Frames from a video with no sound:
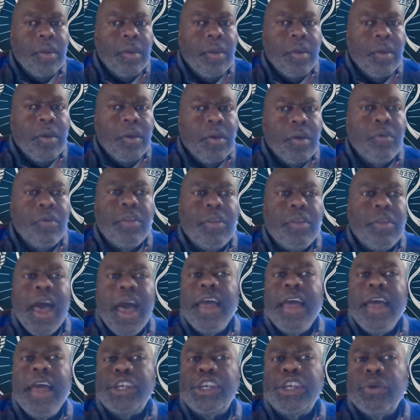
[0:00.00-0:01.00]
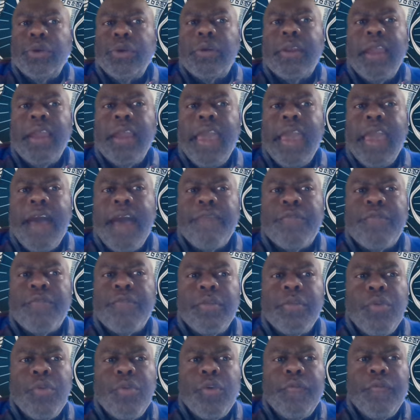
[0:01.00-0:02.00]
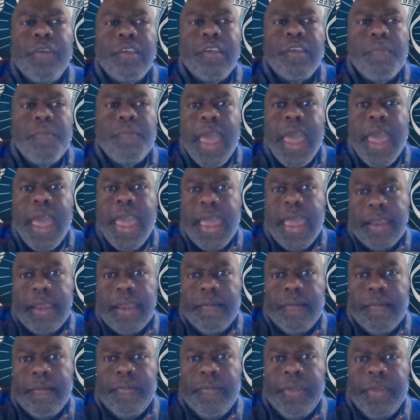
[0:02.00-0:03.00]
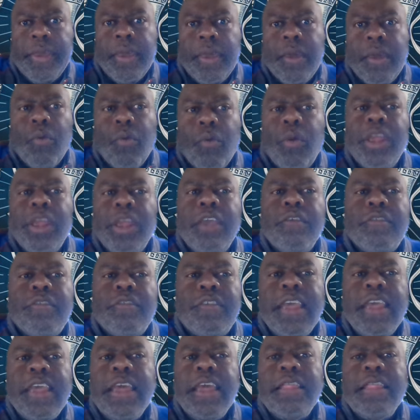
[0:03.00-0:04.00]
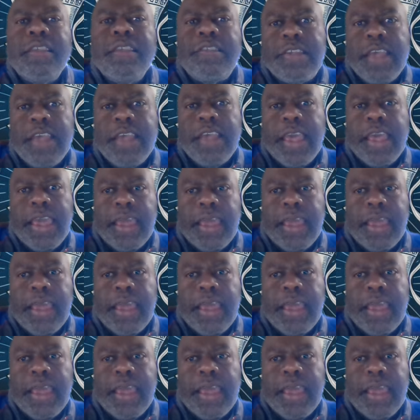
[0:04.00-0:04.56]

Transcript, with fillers: who dies shortly after the movie's made. When you see the scene,